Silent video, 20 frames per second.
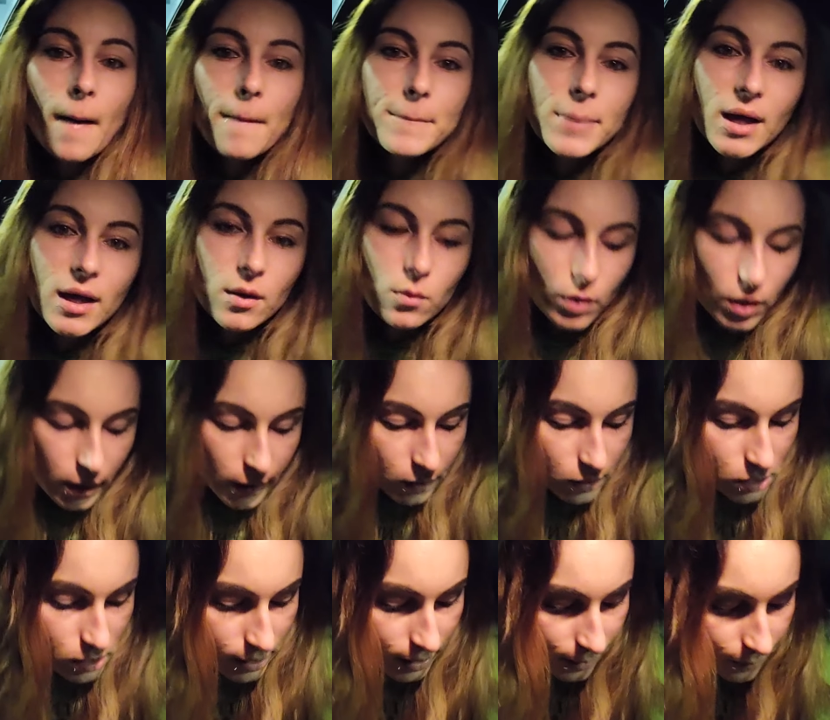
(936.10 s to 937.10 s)
But what can
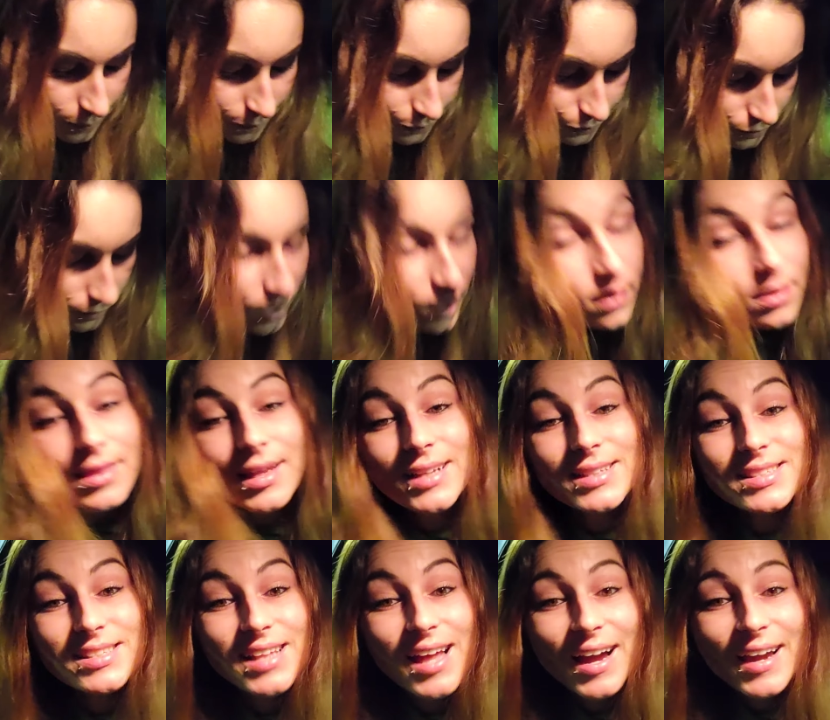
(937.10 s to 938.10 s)
you say?
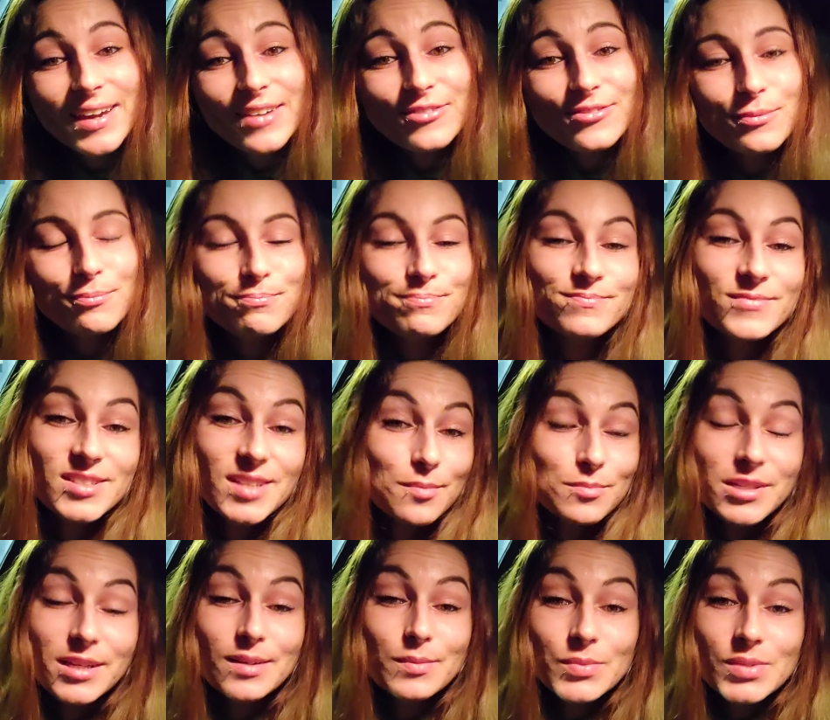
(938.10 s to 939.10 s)
That's life.
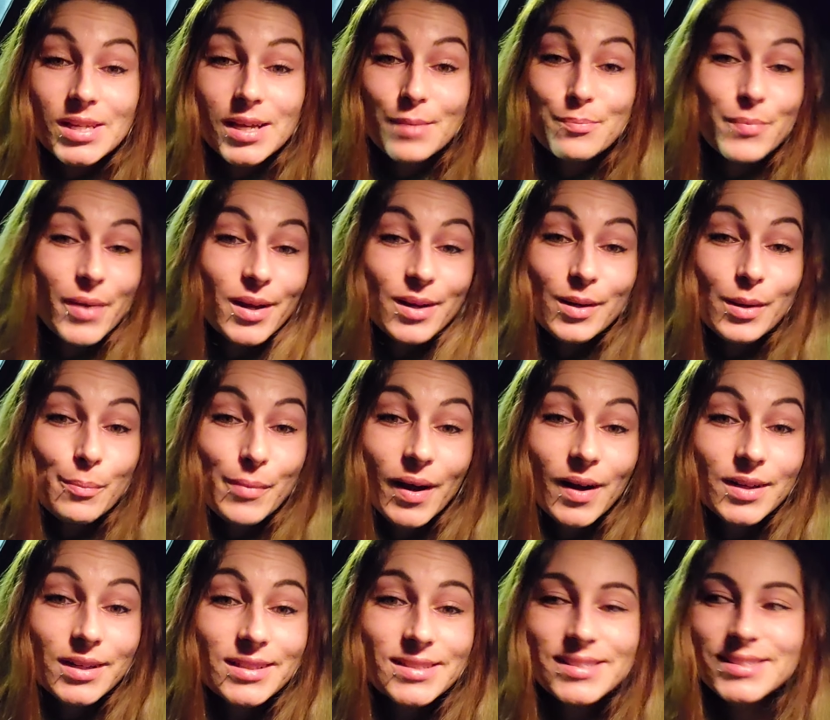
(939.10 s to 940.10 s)
Some days I'm better
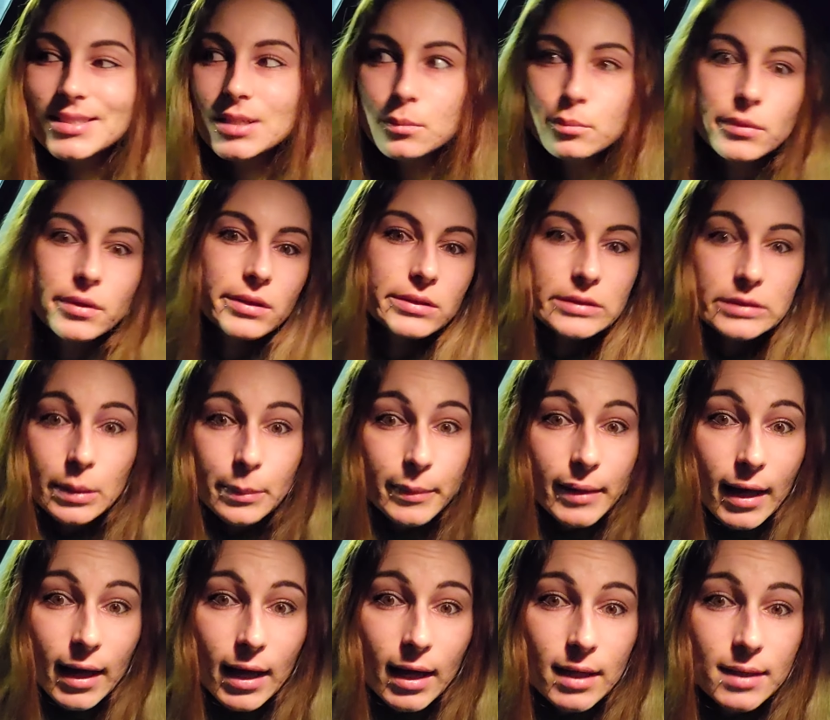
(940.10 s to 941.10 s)
about it, some days I'm
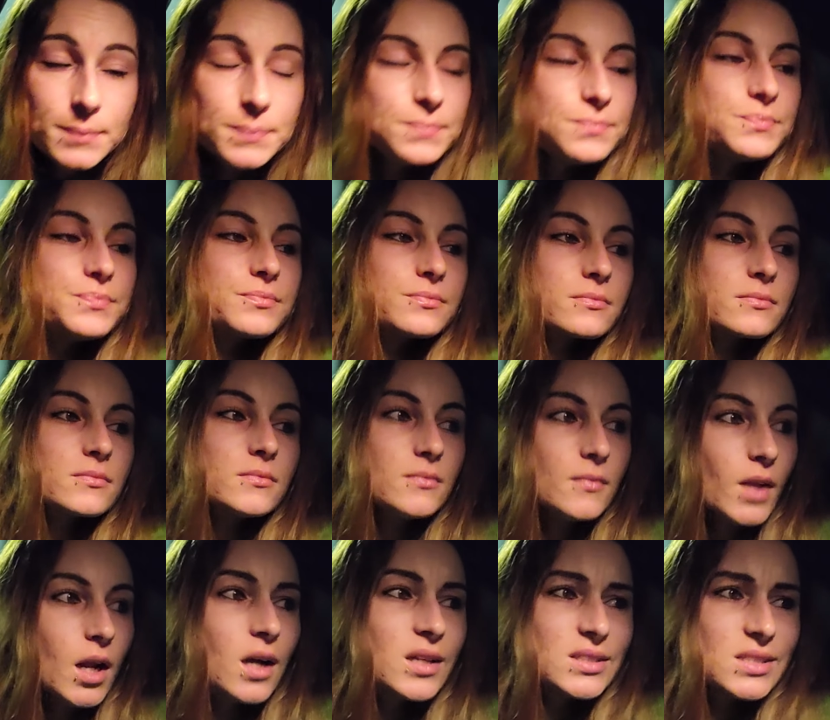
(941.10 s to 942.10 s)
not.
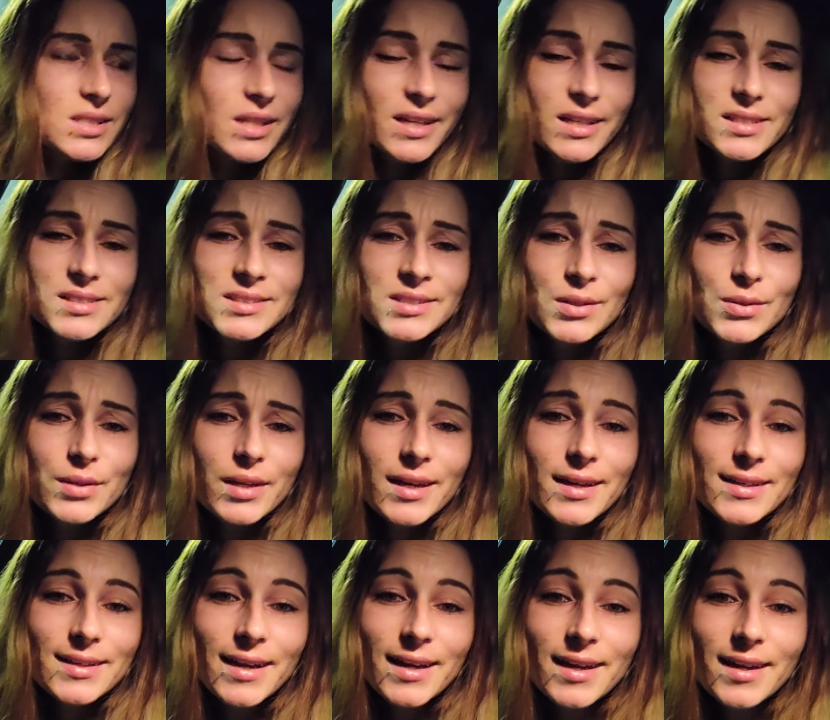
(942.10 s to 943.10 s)
Today is an
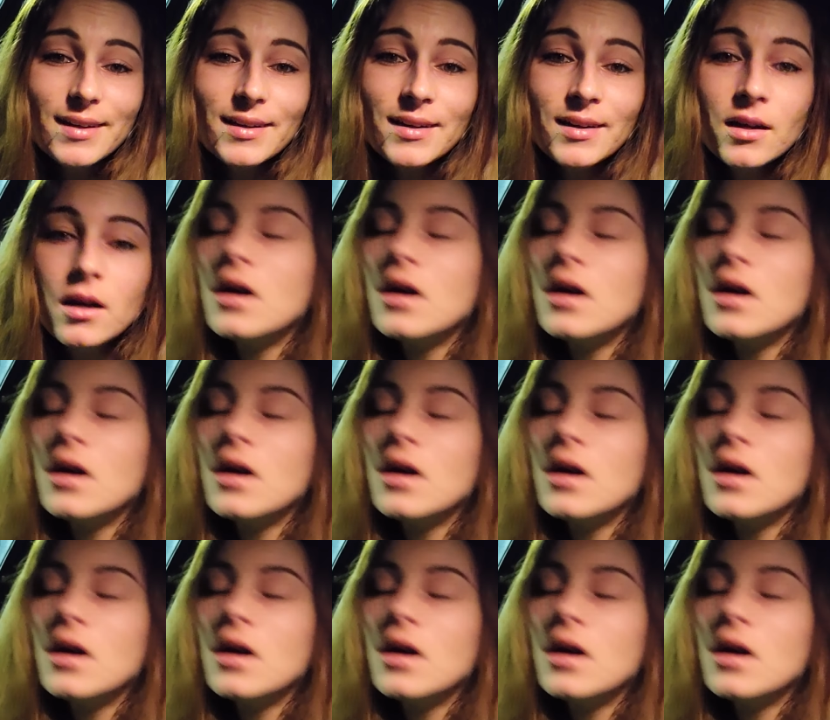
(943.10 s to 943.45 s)
okay day.